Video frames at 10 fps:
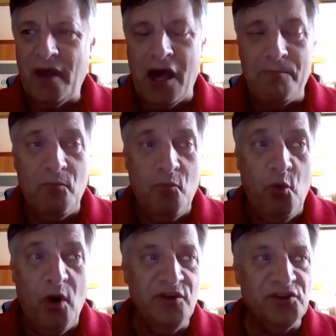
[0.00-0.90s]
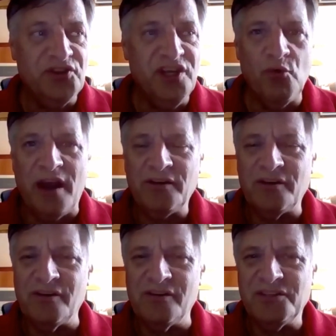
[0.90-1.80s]
uh, when you see
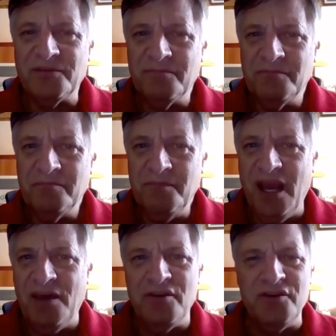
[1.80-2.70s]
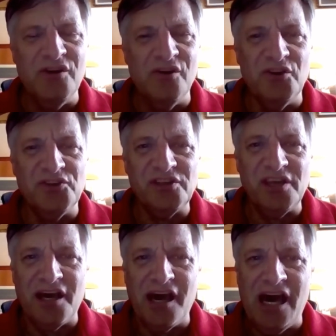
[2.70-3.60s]
Rutgers in the news,
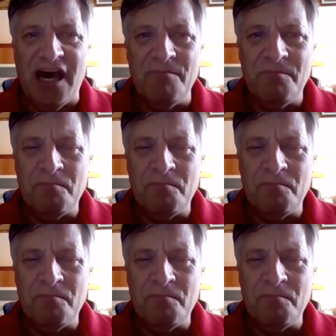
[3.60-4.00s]
uh,